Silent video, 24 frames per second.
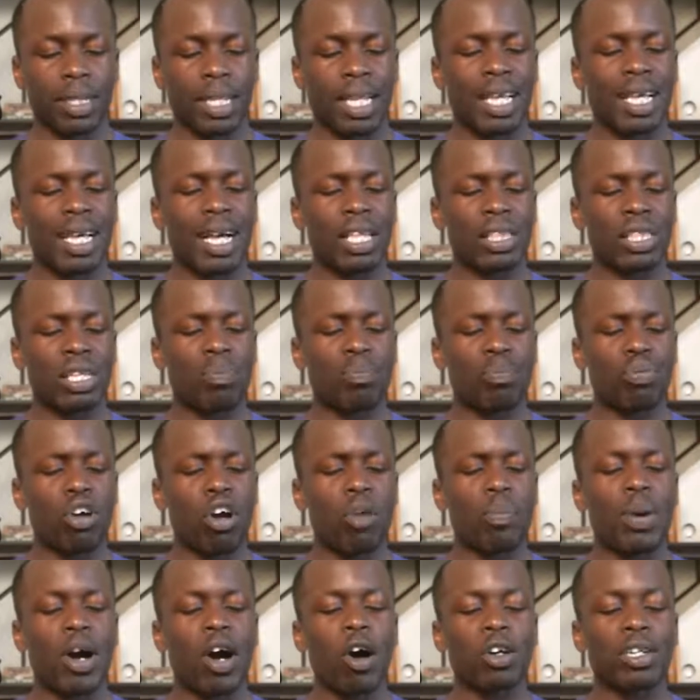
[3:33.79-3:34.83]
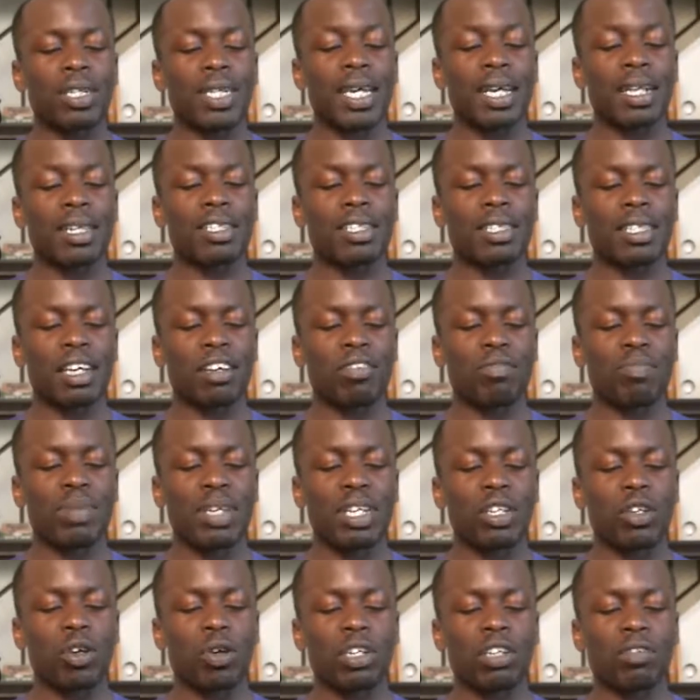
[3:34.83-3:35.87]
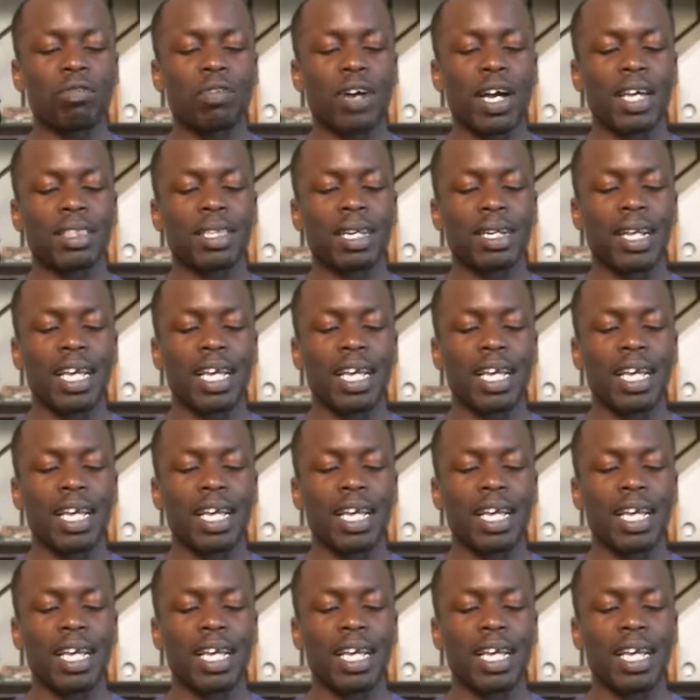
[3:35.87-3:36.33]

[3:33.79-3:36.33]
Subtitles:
Can the proper hotel staff be notified that